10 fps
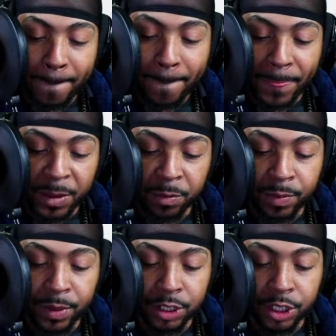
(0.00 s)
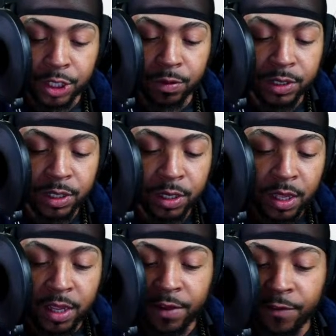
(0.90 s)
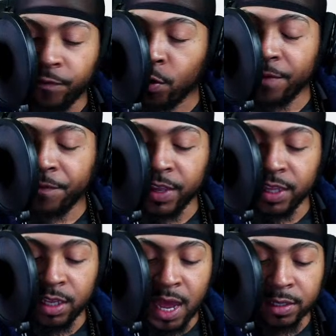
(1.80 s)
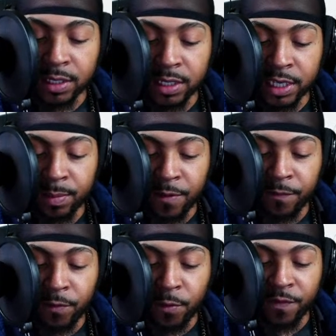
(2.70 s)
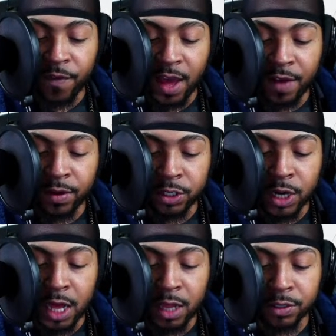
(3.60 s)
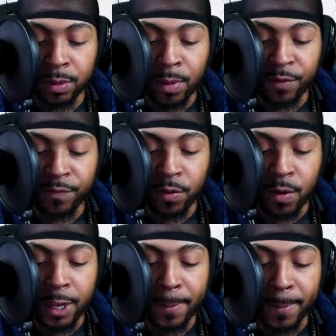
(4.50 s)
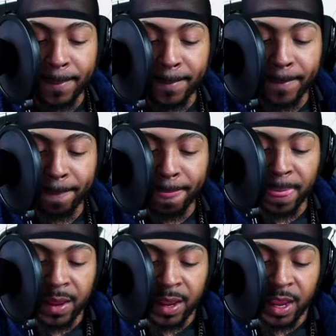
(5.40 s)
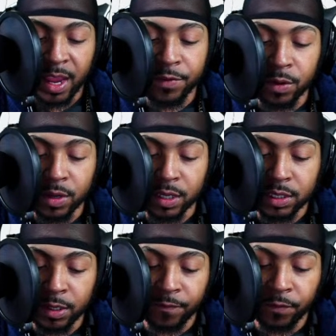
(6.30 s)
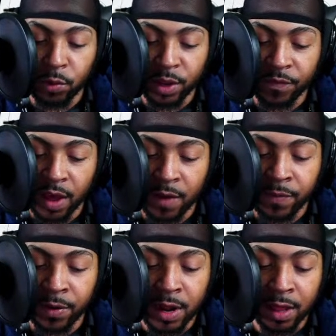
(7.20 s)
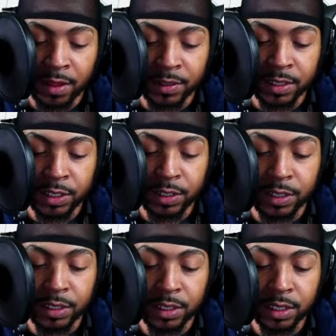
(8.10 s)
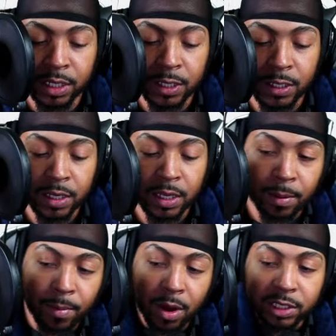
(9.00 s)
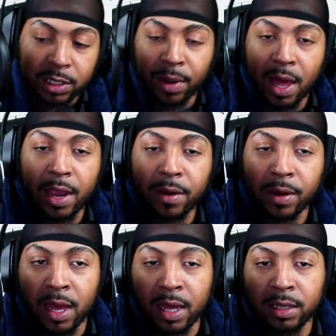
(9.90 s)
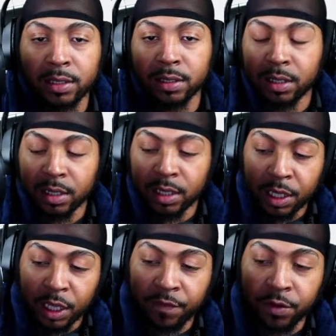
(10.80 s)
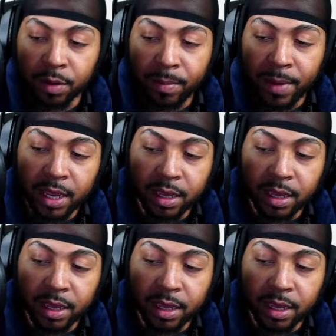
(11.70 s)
No, we're being generous. 50,000, that's about $4,500 a month, right? If you can put $4,500 into this multiplier, guys, if you can make